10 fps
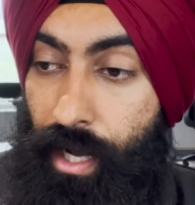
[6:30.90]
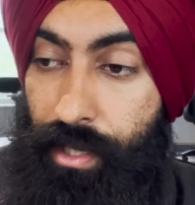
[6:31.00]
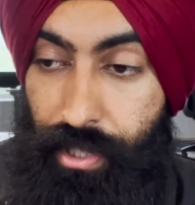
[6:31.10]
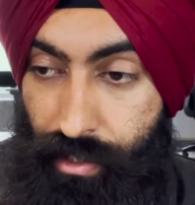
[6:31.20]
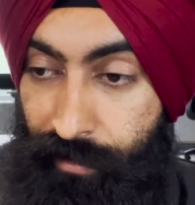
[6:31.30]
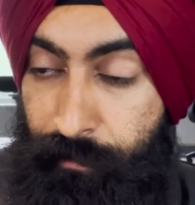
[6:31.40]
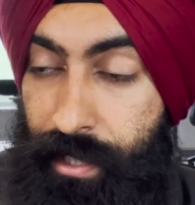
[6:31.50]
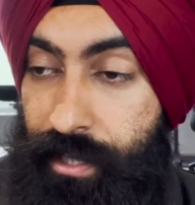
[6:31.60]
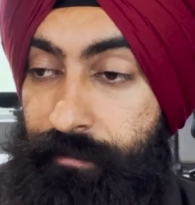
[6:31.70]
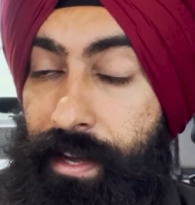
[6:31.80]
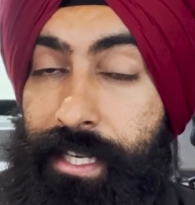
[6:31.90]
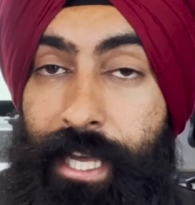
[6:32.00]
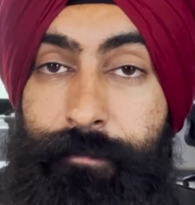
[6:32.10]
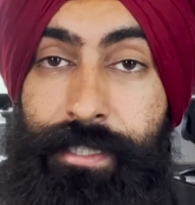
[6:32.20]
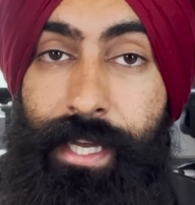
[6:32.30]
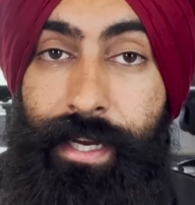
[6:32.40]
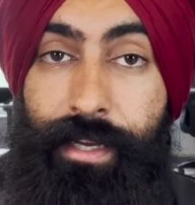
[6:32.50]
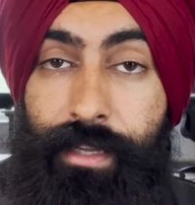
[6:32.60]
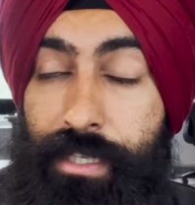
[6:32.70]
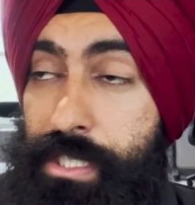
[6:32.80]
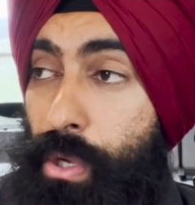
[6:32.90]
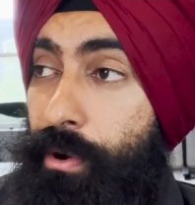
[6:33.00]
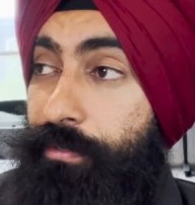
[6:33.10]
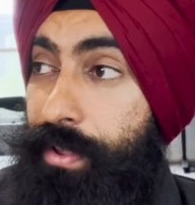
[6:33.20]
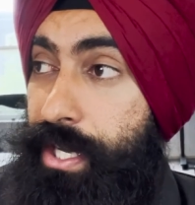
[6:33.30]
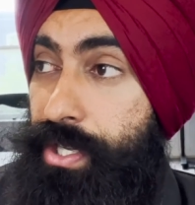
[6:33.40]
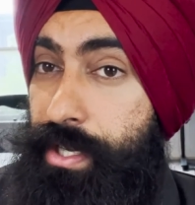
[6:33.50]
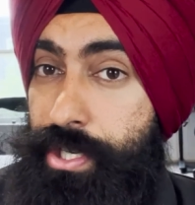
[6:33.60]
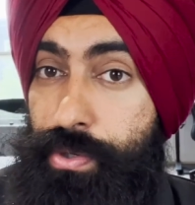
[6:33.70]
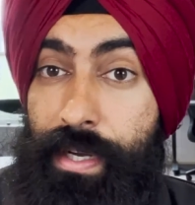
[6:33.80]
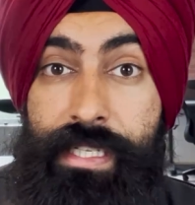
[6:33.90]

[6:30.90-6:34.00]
the government and the Fed kept saying, there's no inflation issue,